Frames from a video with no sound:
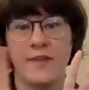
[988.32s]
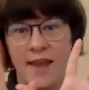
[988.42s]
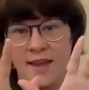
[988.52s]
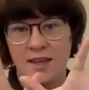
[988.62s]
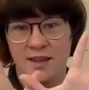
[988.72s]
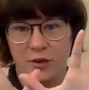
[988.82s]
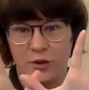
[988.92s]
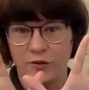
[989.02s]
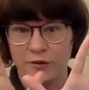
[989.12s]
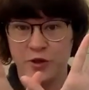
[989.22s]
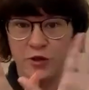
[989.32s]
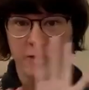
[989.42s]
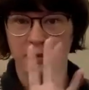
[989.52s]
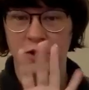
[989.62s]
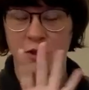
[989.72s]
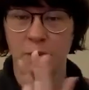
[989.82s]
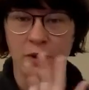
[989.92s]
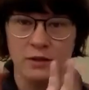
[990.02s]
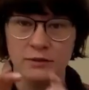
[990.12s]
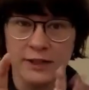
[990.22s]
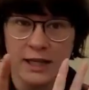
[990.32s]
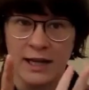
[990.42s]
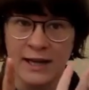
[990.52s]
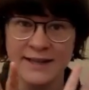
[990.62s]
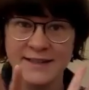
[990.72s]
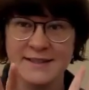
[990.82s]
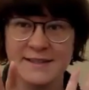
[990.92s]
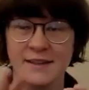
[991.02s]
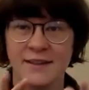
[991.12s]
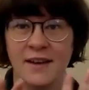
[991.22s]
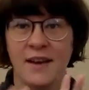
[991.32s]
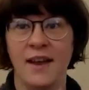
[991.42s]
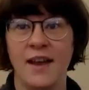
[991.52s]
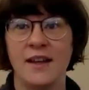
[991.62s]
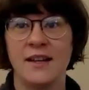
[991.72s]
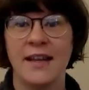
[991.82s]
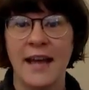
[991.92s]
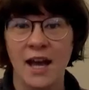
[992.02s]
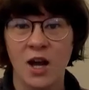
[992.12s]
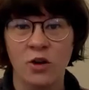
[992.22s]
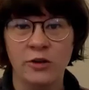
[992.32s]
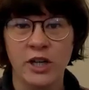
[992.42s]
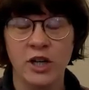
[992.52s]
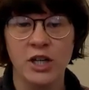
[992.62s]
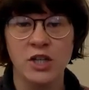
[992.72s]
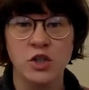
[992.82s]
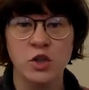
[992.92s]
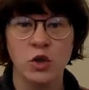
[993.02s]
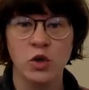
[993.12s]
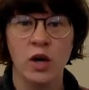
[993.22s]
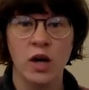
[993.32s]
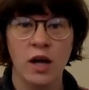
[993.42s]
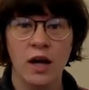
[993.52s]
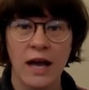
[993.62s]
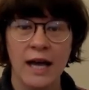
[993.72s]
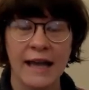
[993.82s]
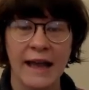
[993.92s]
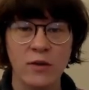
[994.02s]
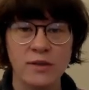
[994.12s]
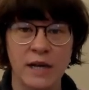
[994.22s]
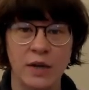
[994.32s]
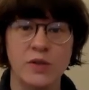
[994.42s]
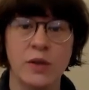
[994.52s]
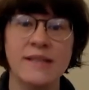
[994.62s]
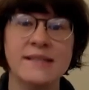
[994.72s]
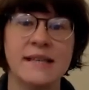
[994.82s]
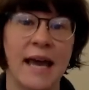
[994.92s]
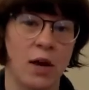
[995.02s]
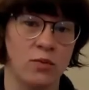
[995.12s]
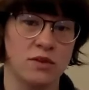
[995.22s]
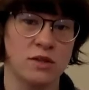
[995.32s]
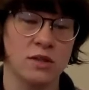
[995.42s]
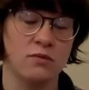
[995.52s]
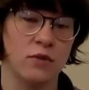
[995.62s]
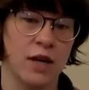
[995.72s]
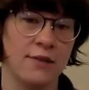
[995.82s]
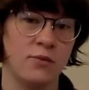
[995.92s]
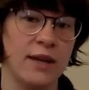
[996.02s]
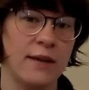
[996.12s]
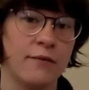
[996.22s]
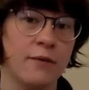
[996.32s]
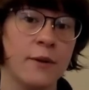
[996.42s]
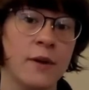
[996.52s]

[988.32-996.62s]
thank you for showing me your butterflies. Now we are going to do a countdown. So let's count, right? We have